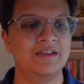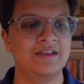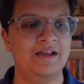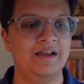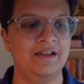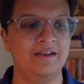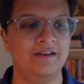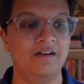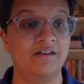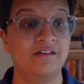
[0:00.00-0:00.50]

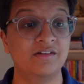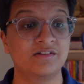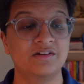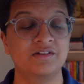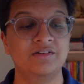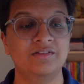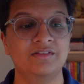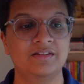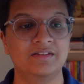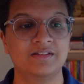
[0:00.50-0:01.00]
And in addition
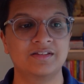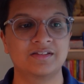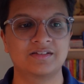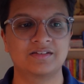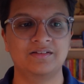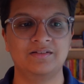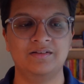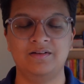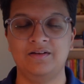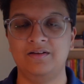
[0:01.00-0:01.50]
to
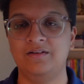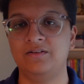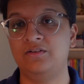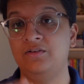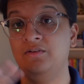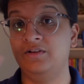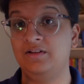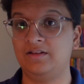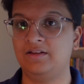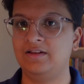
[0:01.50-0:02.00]
this,
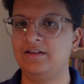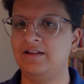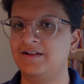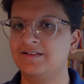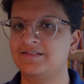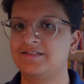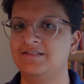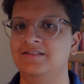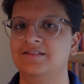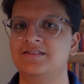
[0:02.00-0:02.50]
to the
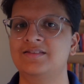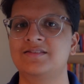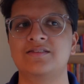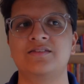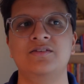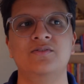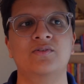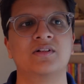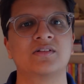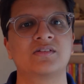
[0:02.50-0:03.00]
classes,
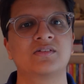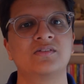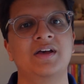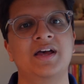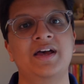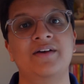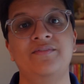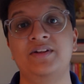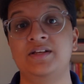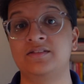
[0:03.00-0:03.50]
you also
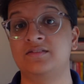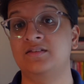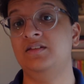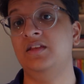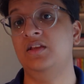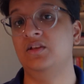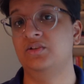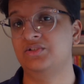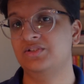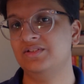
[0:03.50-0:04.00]
have
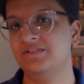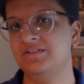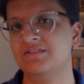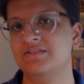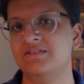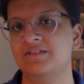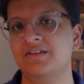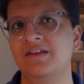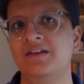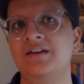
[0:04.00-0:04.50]

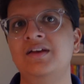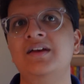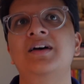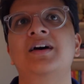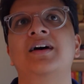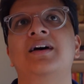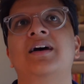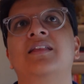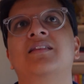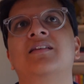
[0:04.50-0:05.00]
recitations.
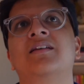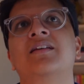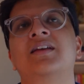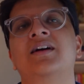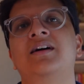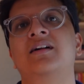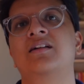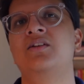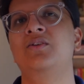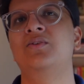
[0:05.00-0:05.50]
I think
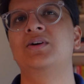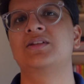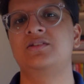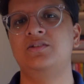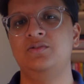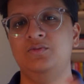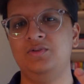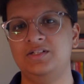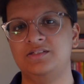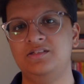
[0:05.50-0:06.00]
Calc 2 has
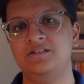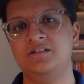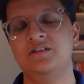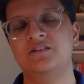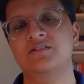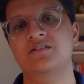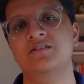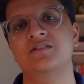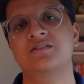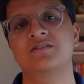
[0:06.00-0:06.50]
2
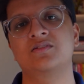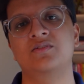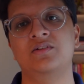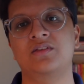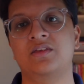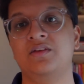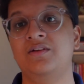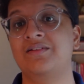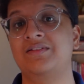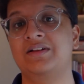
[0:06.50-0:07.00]
recitations, so
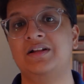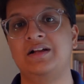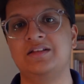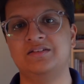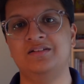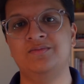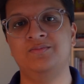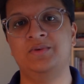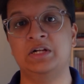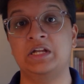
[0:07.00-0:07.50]
you have class
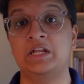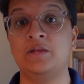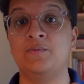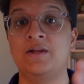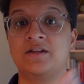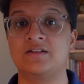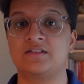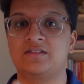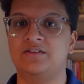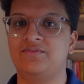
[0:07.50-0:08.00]
on Monday,
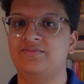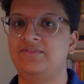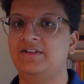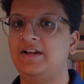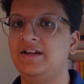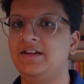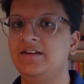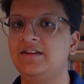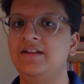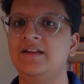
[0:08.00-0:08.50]
Wednesday,
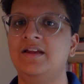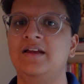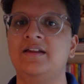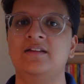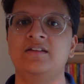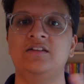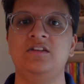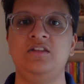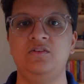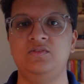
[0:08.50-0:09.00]
Friday, and
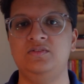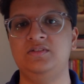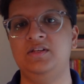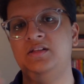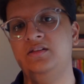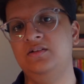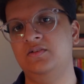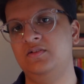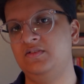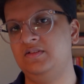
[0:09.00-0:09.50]
then Tuesday,
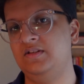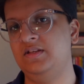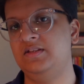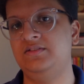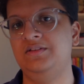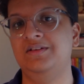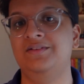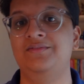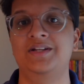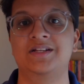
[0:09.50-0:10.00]

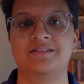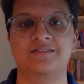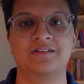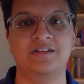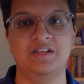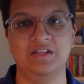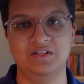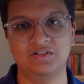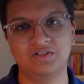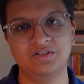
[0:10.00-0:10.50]
Thursdays you have
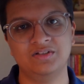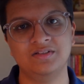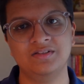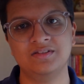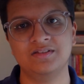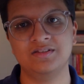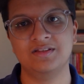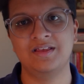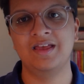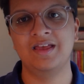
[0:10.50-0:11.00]
recitations.